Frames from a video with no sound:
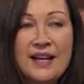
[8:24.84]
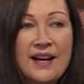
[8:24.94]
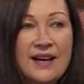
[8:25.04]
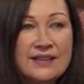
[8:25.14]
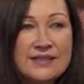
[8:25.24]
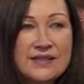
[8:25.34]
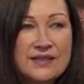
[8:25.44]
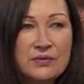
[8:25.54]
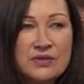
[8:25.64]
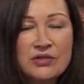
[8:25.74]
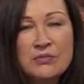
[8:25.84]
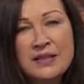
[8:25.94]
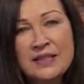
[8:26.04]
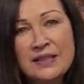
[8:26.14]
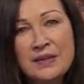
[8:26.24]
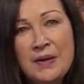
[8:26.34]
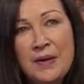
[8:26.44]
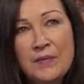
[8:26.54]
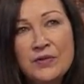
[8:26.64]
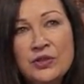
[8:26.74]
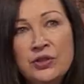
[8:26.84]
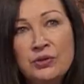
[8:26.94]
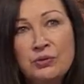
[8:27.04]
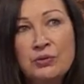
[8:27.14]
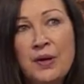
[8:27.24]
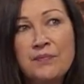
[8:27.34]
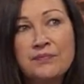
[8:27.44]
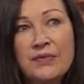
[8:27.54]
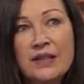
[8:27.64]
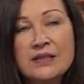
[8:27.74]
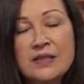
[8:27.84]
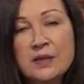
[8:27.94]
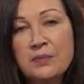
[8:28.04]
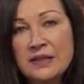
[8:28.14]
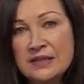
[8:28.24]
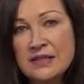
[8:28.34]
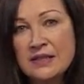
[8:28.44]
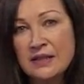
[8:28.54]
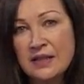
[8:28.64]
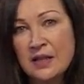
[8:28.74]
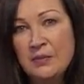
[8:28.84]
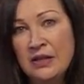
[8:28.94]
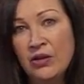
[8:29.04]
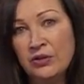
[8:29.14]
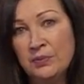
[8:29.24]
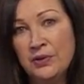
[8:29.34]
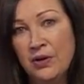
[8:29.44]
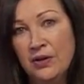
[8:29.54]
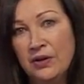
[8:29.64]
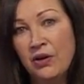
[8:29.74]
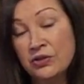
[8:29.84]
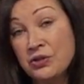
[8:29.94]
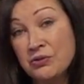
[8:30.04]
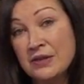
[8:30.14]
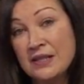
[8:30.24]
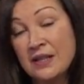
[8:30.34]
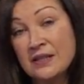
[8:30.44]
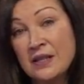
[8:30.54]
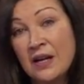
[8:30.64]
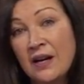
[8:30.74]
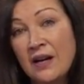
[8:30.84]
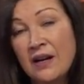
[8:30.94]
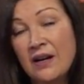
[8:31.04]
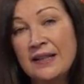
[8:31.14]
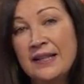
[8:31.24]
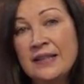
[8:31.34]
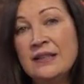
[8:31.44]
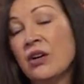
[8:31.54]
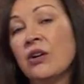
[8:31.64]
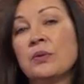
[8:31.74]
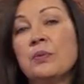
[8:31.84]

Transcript: And there were so many new disciplines that came in onto us and in on